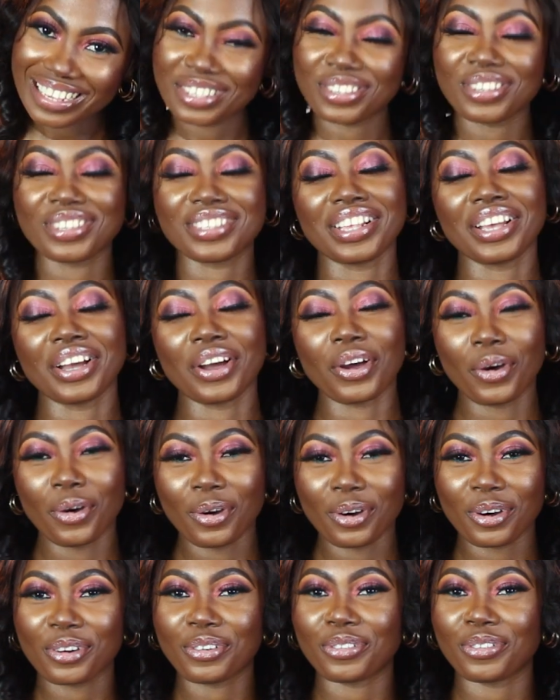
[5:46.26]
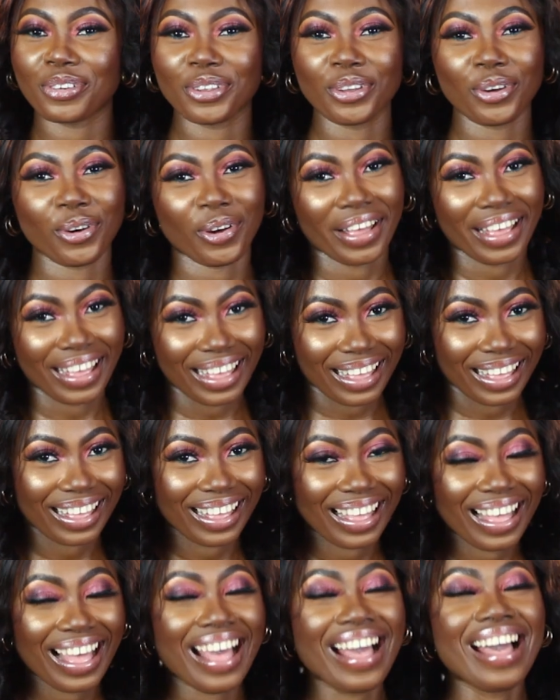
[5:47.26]
is using Coke for your hair.
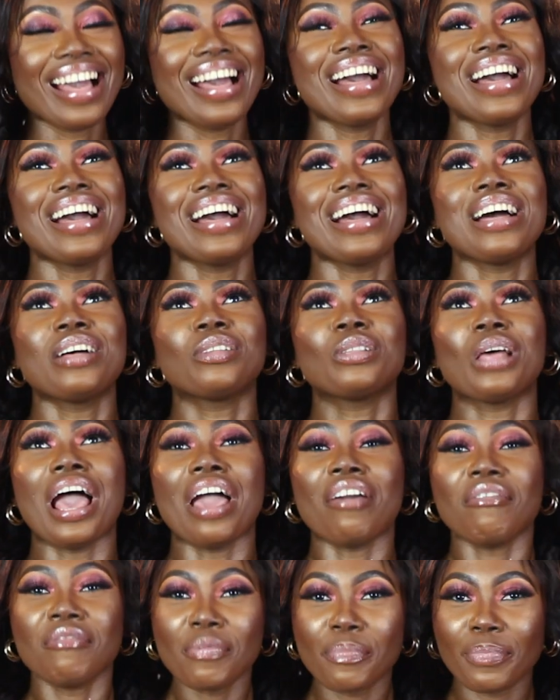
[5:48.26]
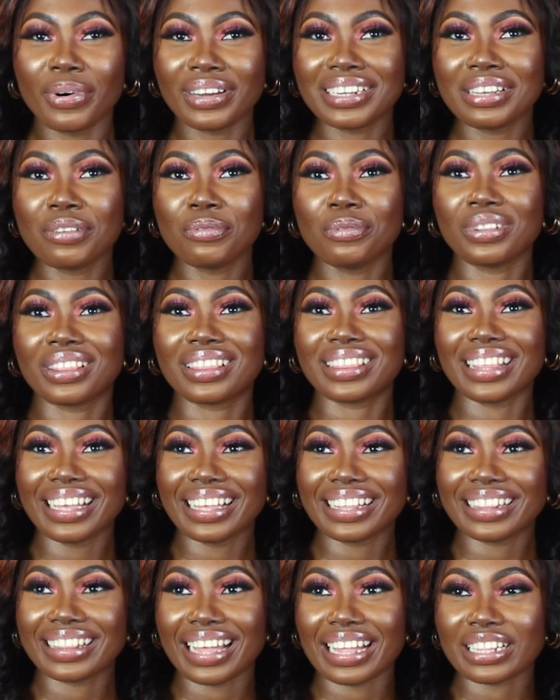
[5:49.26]
Everybody would
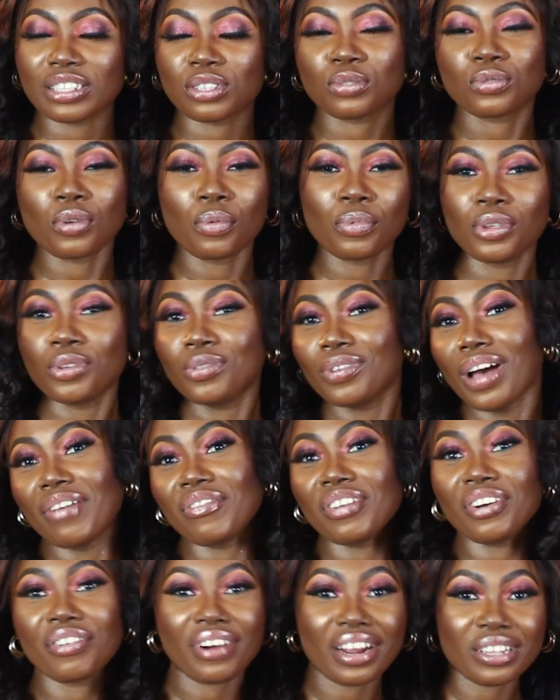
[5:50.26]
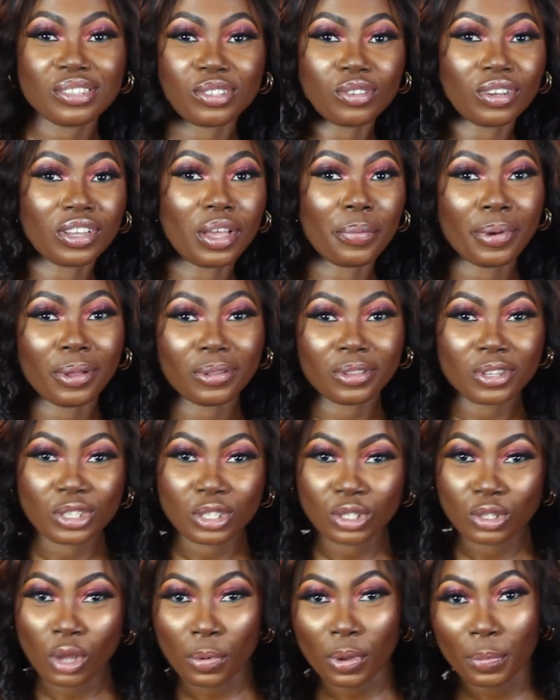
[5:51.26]
think that, Tommy, you don't have a right to talk about
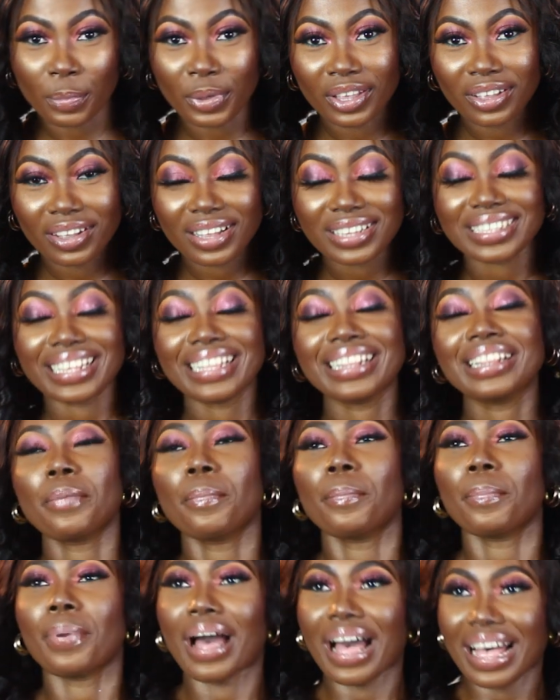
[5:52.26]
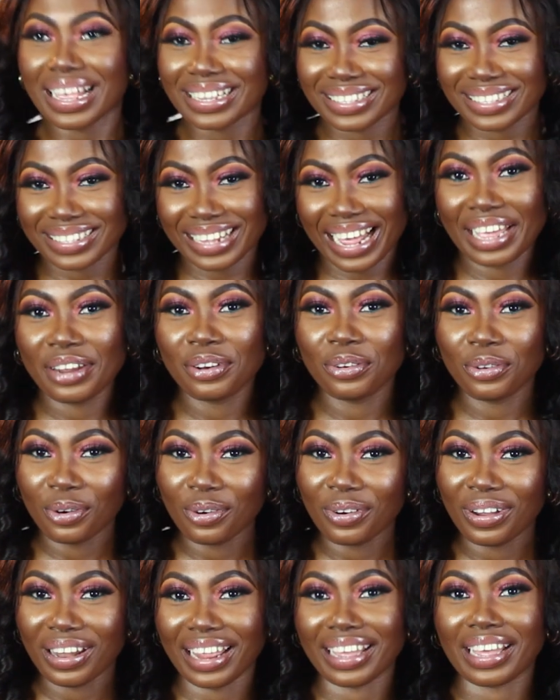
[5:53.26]
this topic, because in the past, I
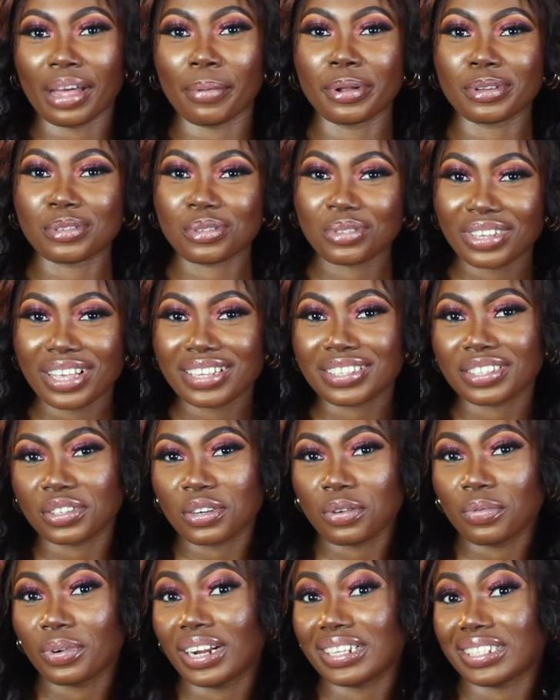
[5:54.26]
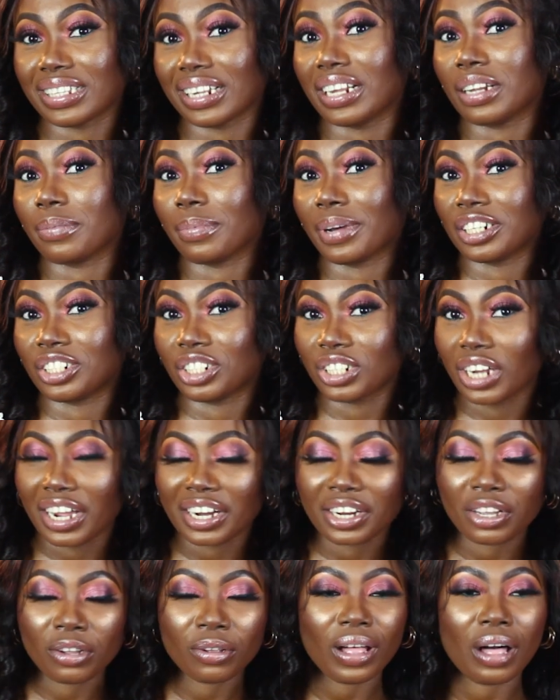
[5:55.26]
know like about 2 years ago when I started my
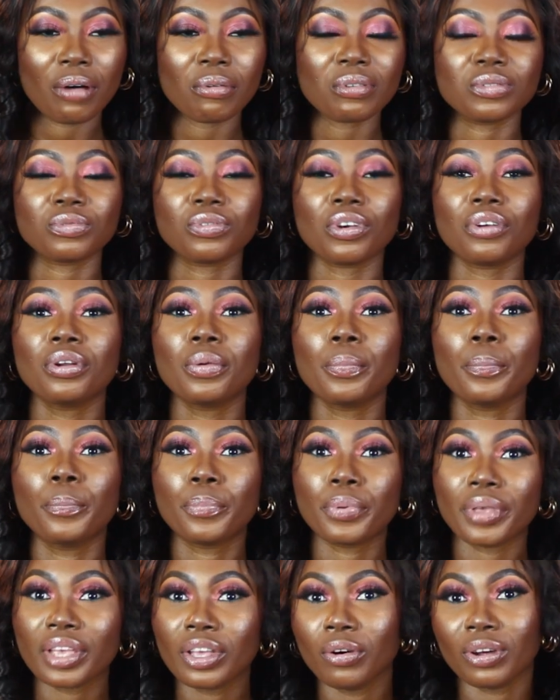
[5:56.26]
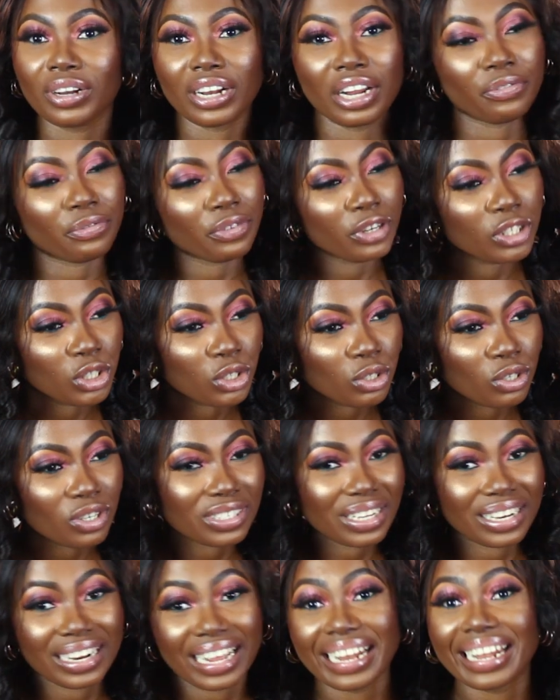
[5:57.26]
channel, I was very big on
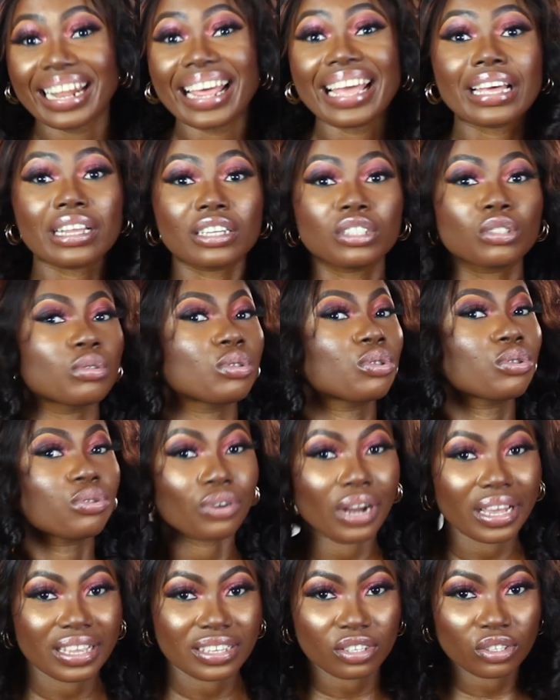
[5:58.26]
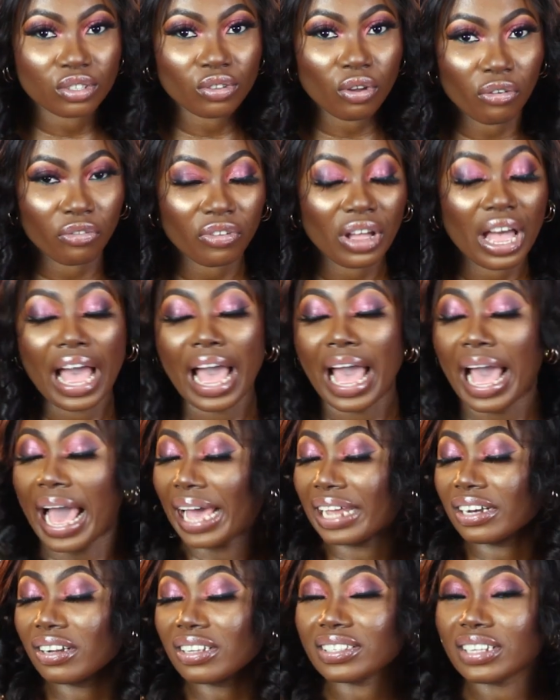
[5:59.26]
adventures and I like to try stuff.
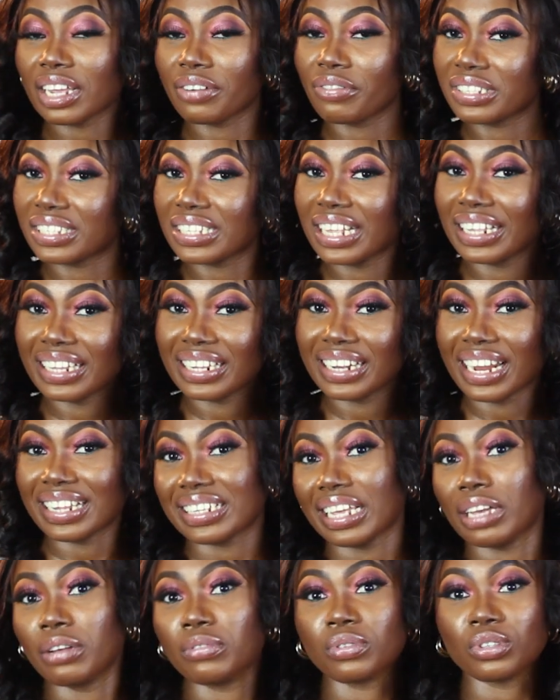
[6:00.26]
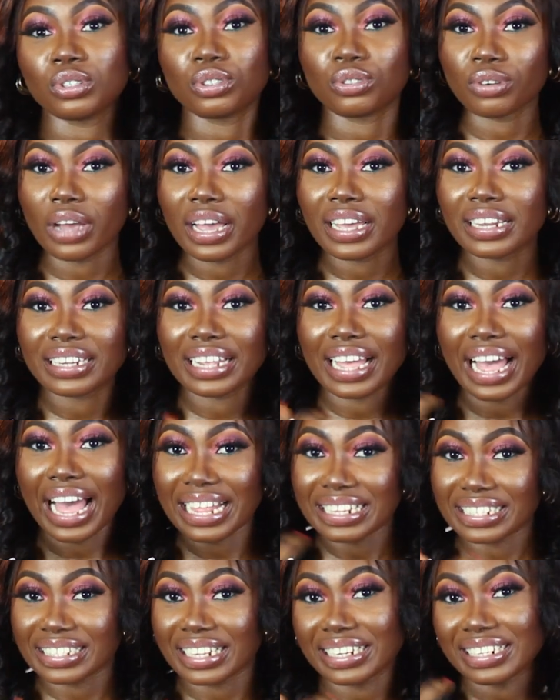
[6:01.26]
I just said recently that I also tried the
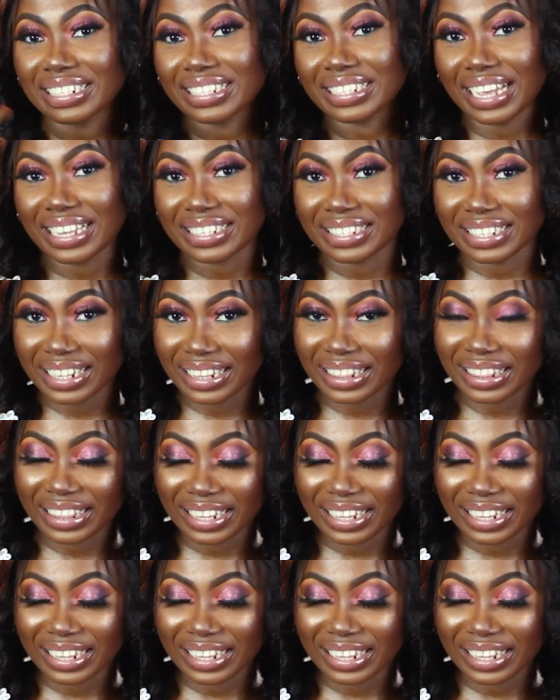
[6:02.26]
hand sanitizer